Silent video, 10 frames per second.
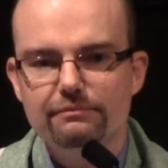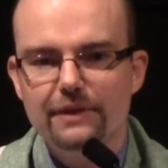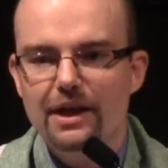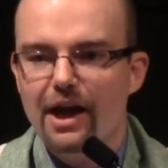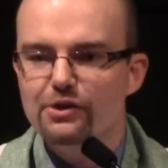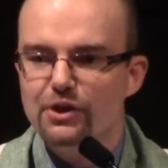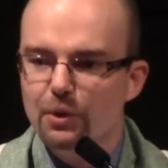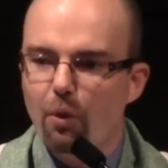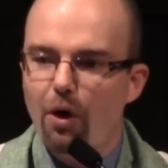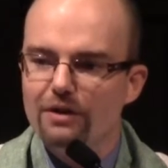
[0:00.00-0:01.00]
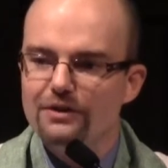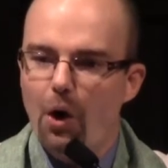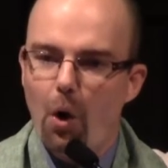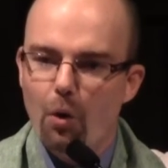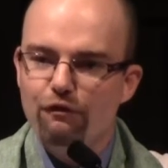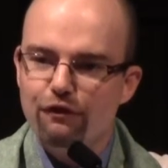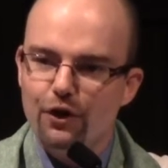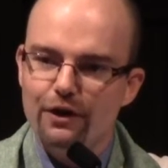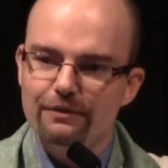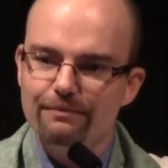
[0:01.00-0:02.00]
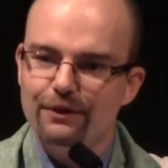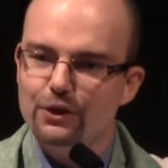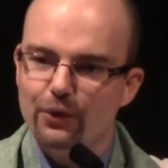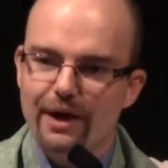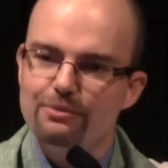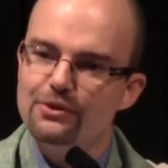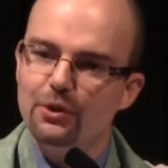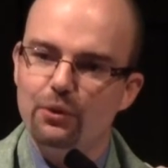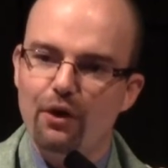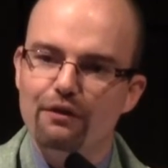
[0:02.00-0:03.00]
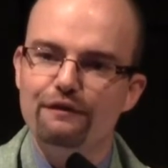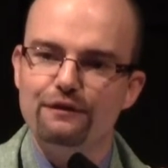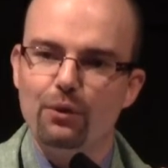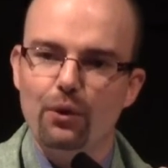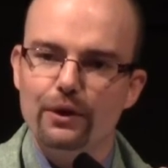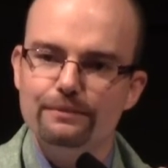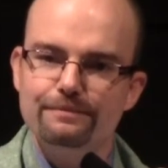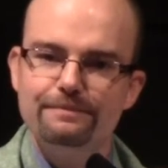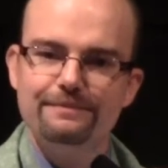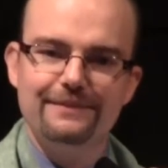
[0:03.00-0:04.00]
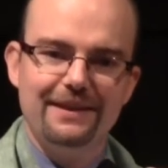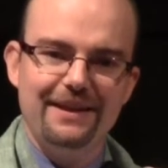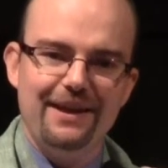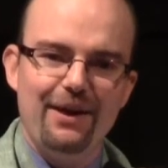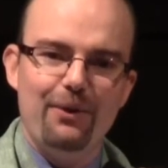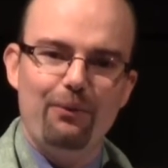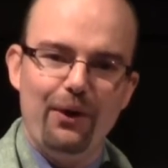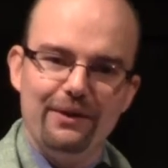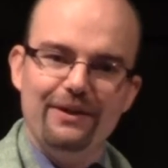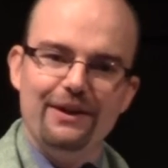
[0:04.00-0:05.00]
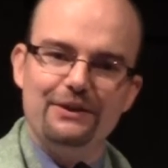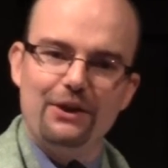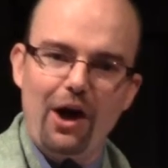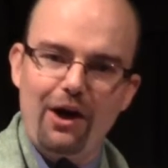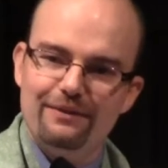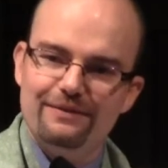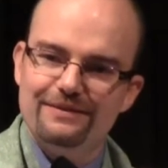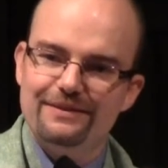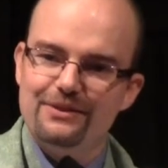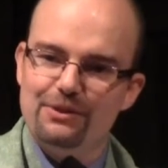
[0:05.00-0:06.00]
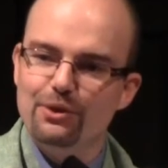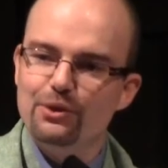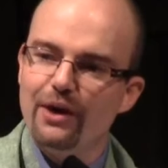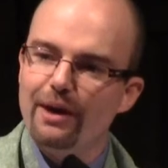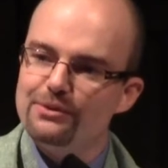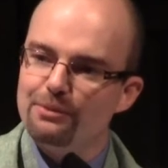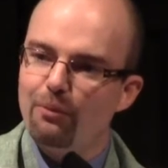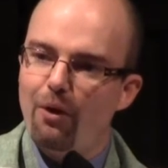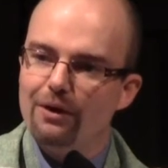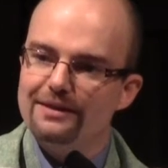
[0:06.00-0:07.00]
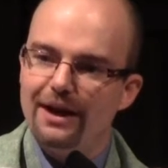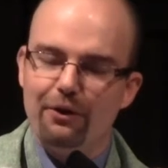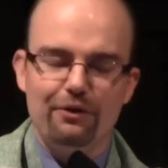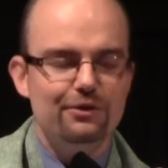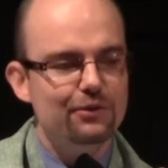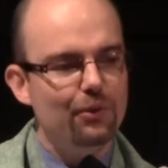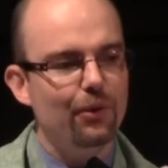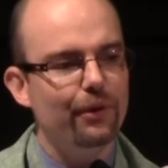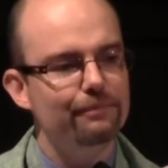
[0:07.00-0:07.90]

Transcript: And she walked over the grapes that were on the floor, went and got some new grapes, and walked out of the store.